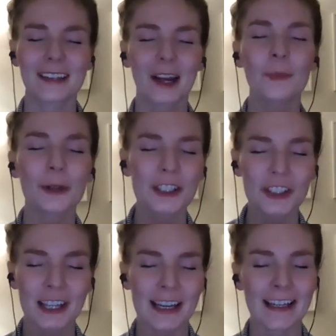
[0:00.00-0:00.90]

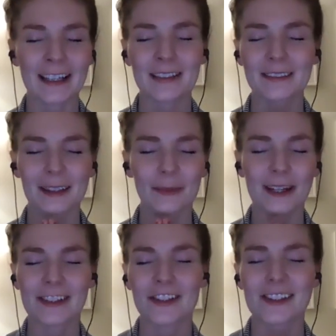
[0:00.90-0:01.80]
appreciate it
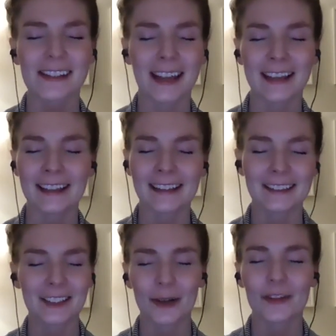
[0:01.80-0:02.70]
by just saying,
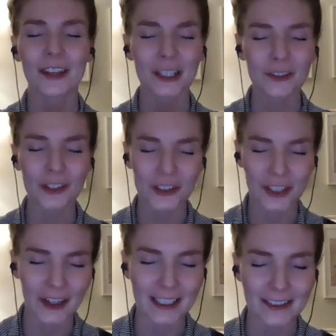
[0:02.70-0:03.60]
you know, thank you for
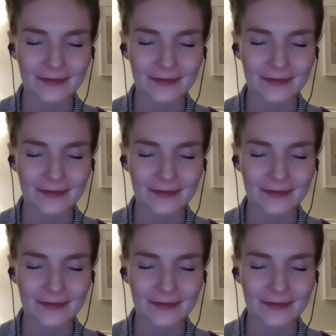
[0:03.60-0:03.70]
sharing.